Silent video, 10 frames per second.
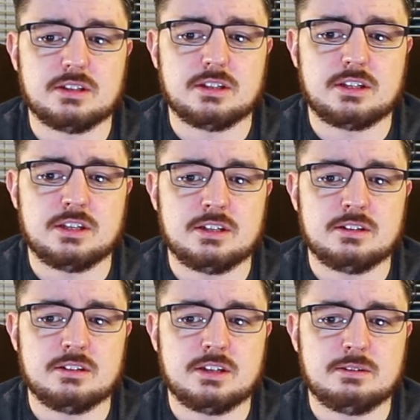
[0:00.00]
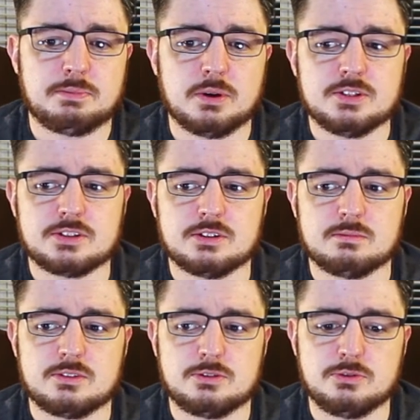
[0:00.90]
He puts
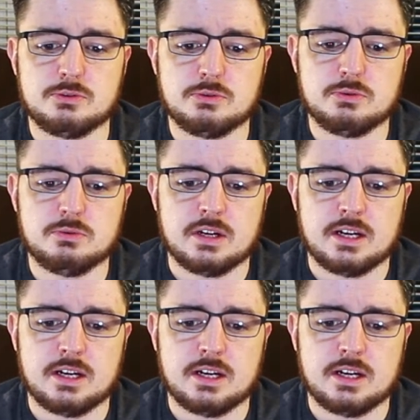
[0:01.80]
them to,